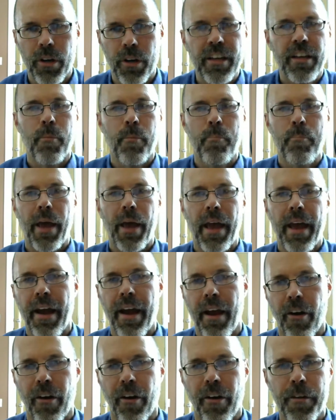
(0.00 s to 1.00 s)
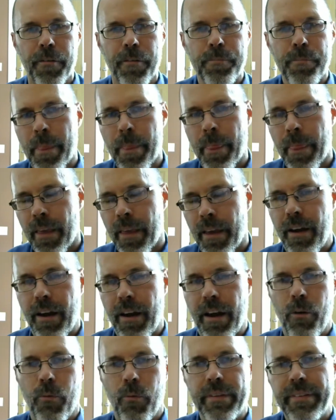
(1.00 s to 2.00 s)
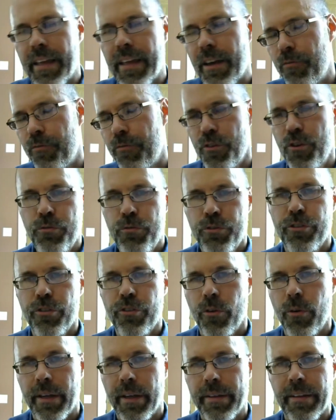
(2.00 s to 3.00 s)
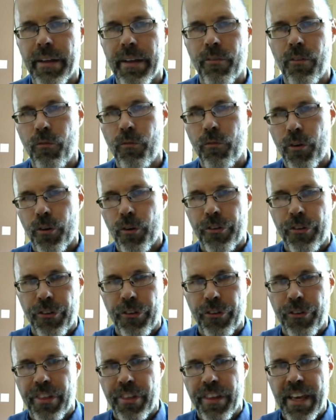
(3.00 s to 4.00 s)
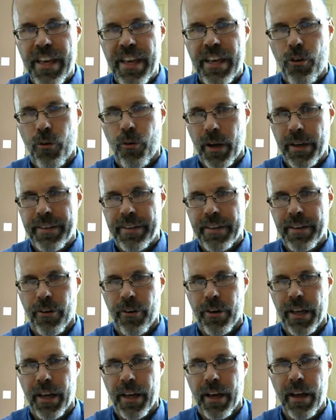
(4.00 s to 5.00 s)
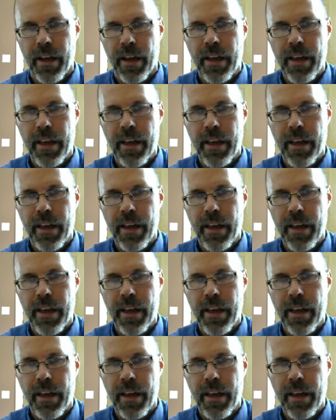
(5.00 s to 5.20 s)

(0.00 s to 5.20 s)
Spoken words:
And you compare, all right, what's that future noise level versus the criteria?